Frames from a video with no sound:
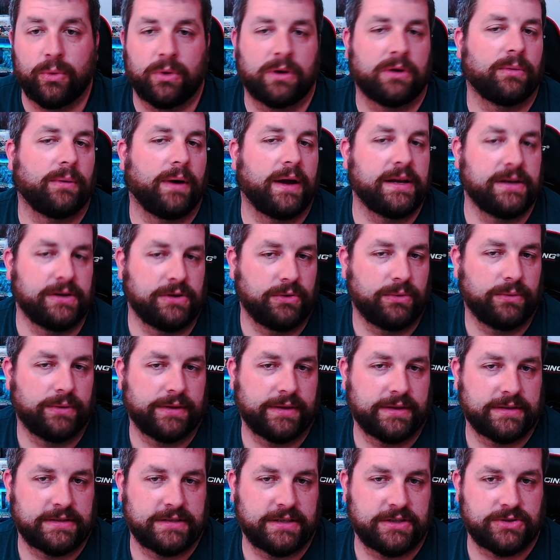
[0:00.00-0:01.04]
What do I do
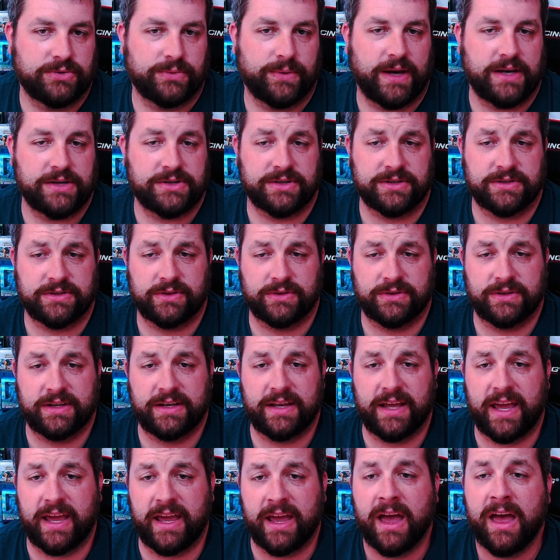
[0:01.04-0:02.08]
with this situation? So
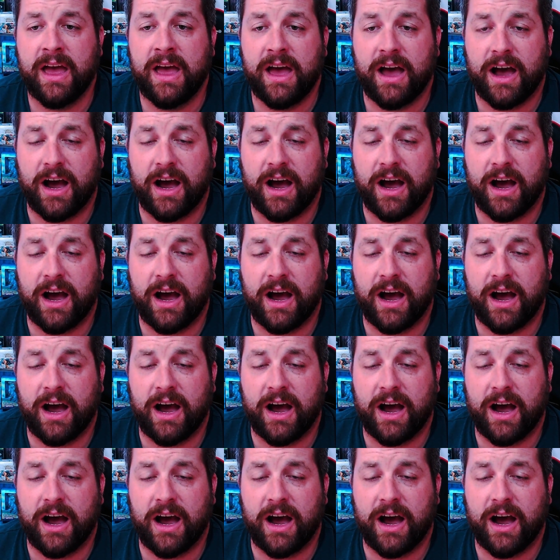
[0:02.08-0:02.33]
today